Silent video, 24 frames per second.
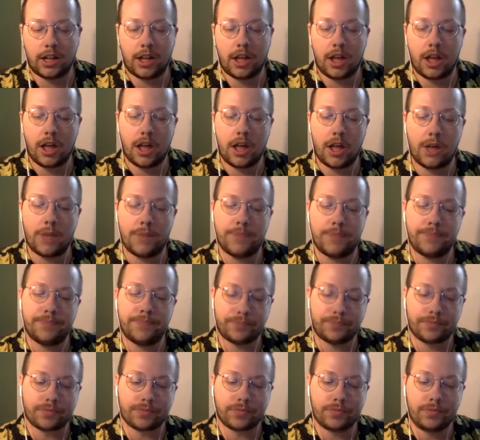Um,
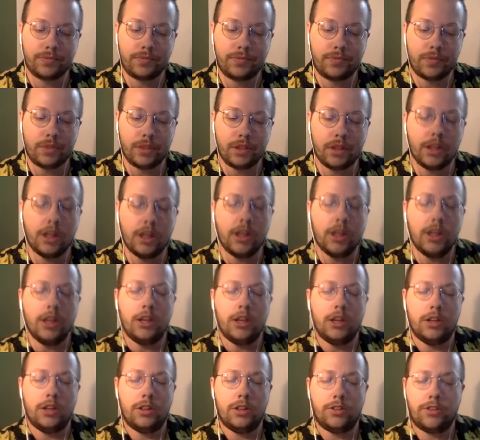
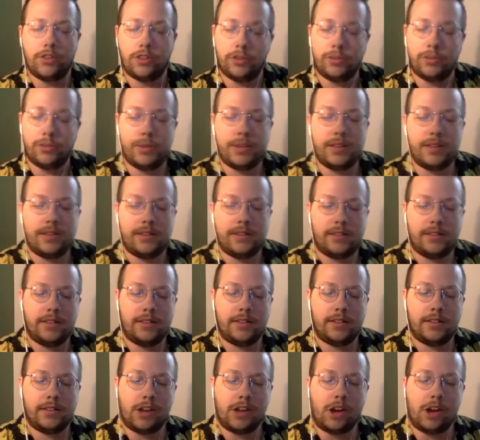the first piece
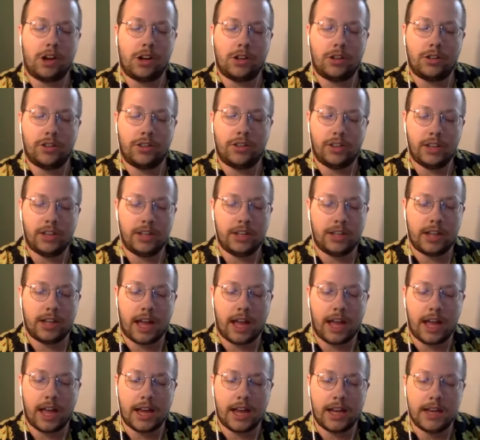is called In
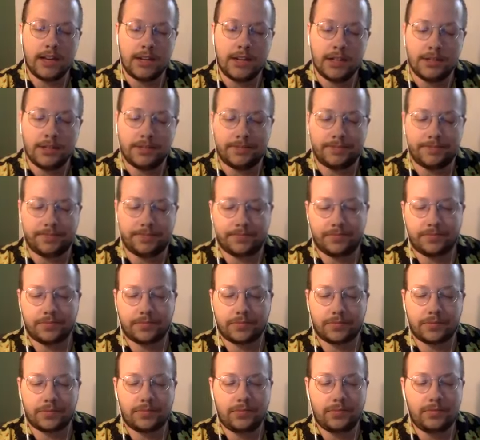Kind.
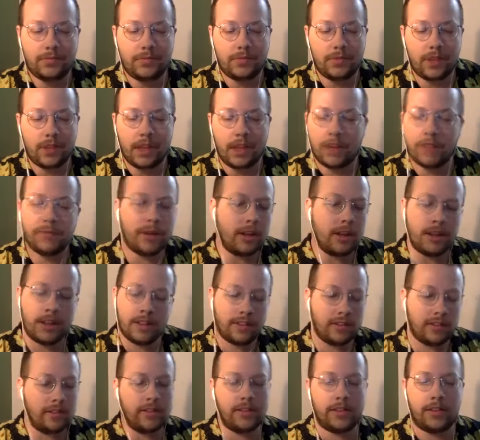I've, and
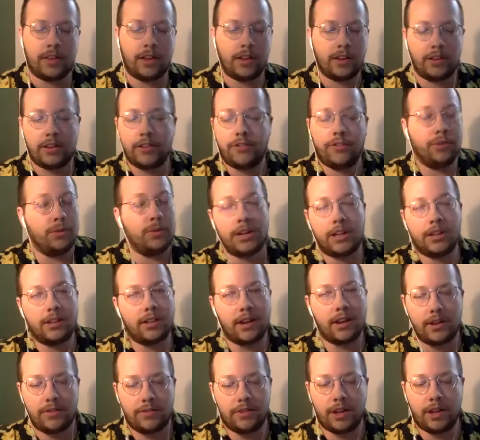this is a different reading
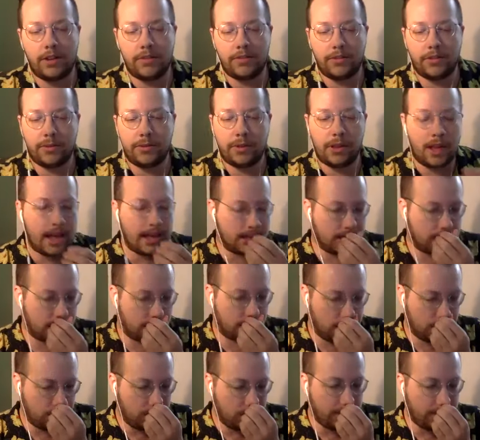than I've done from the
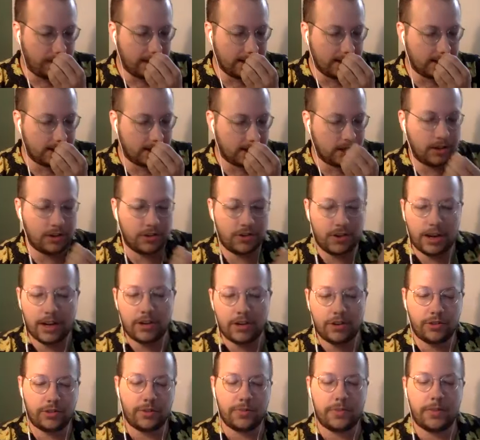last two events. So I try
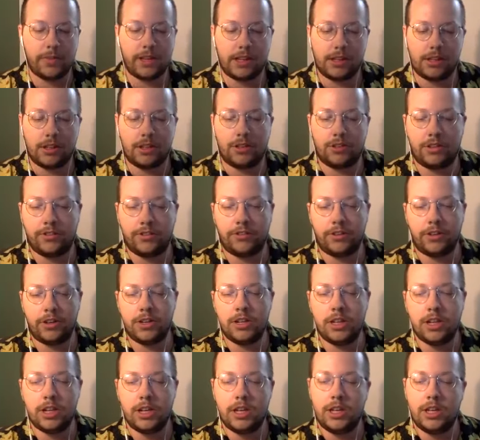to do something a little different
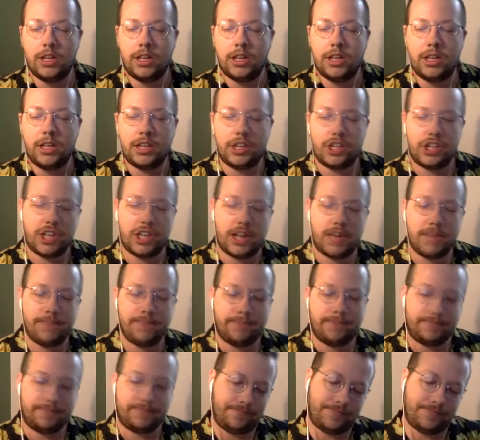each time.